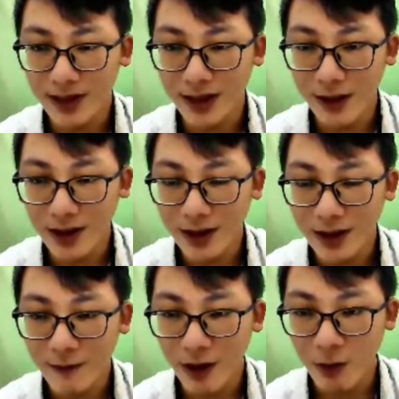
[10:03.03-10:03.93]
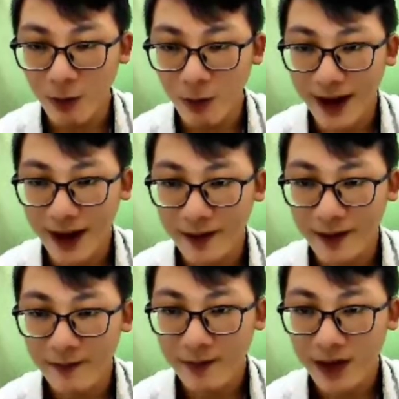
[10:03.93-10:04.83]
derivative of y.
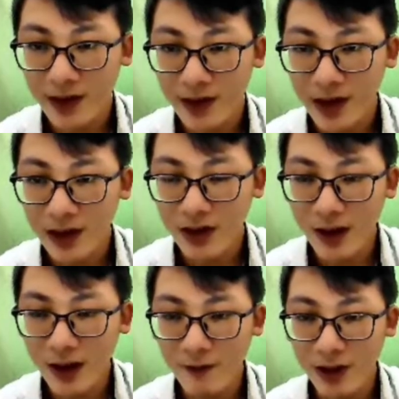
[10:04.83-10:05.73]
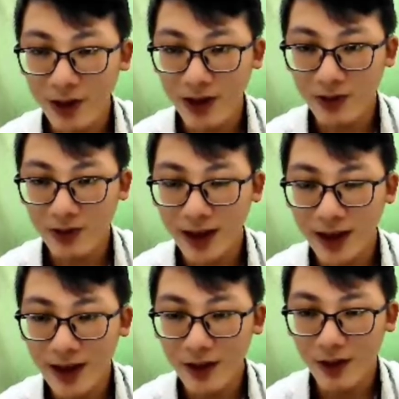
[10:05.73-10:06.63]
So after we calculate
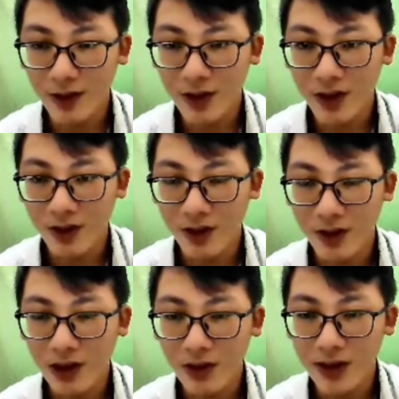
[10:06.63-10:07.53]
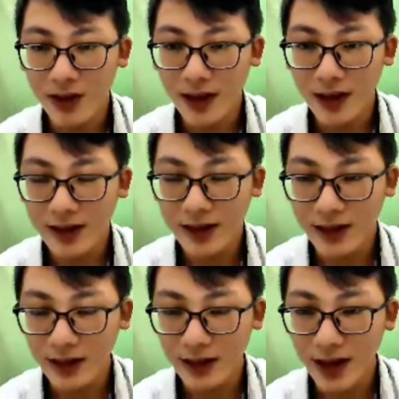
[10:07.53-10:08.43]
it, we know that
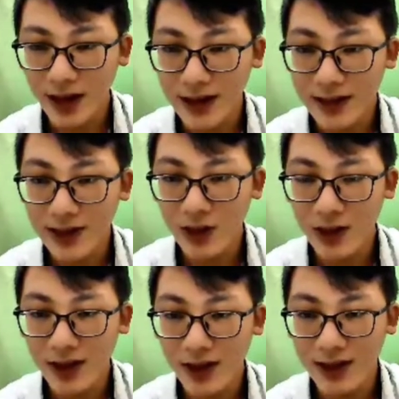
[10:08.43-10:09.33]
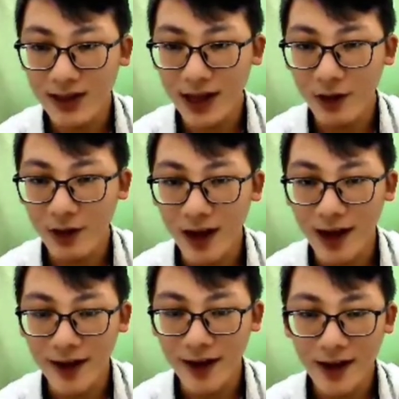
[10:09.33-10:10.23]
the answer j1 is
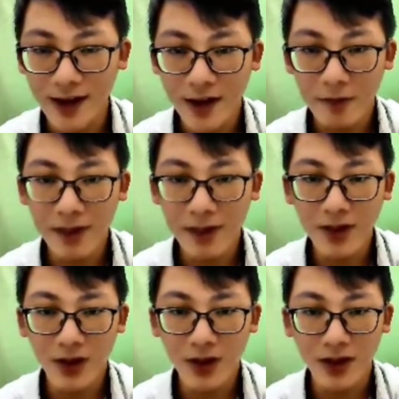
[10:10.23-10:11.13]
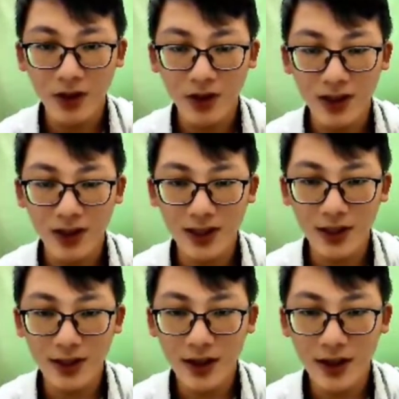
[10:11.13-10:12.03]
li. Based on the
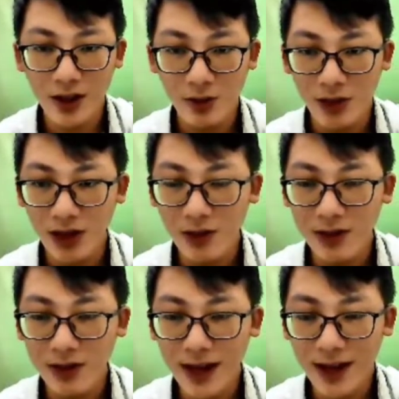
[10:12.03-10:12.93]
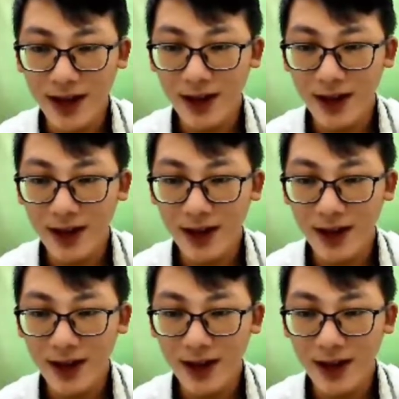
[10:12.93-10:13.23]
condition, we know that